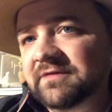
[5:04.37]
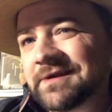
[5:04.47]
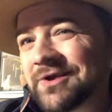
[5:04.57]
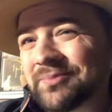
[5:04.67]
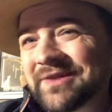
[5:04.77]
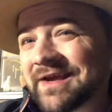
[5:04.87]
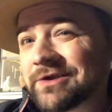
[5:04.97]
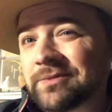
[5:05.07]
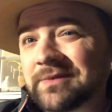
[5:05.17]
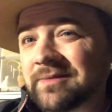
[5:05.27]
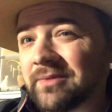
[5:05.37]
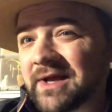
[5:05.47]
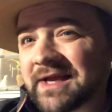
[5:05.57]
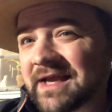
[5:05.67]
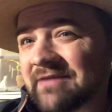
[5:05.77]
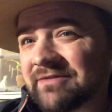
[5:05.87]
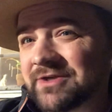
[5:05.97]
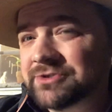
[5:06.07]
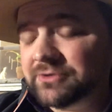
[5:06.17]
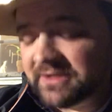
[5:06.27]
in here, but that could be the black
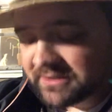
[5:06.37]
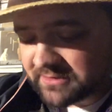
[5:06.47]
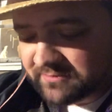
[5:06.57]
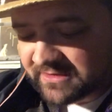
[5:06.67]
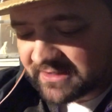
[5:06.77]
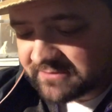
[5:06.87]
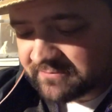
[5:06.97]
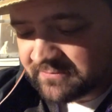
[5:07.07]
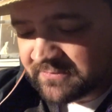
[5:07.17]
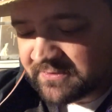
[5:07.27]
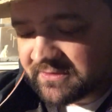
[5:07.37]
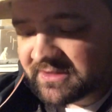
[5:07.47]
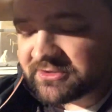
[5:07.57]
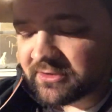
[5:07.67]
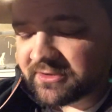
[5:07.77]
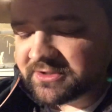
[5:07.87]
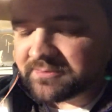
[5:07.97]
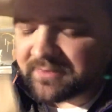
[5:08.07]
Cavendish, or that could be that Turkish.